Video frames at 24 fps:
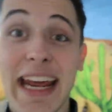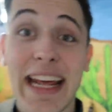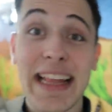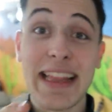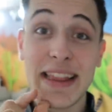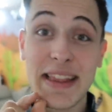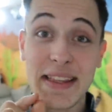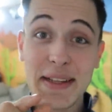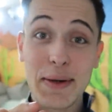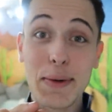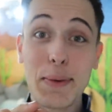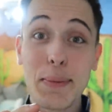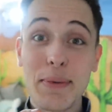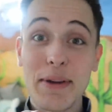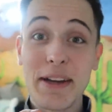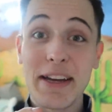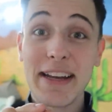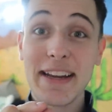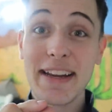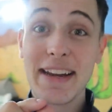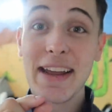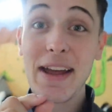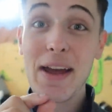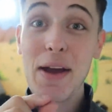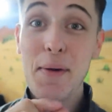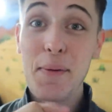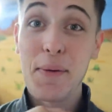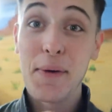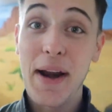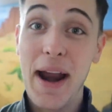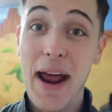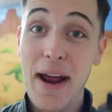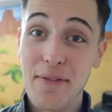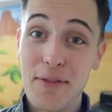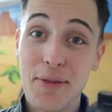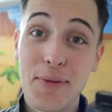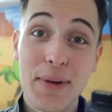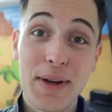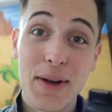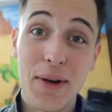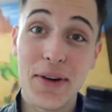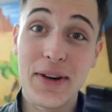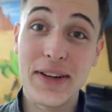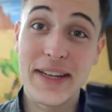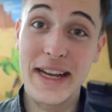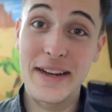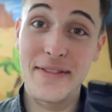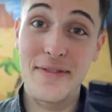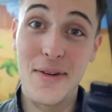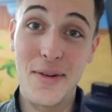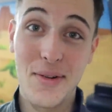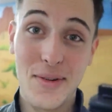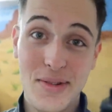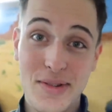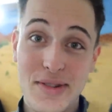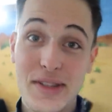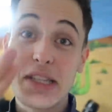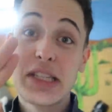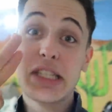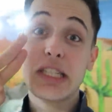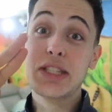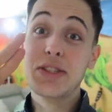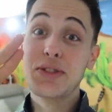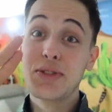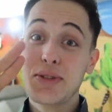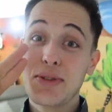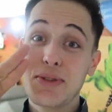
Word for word: a little bit wherever we go to take photos. See you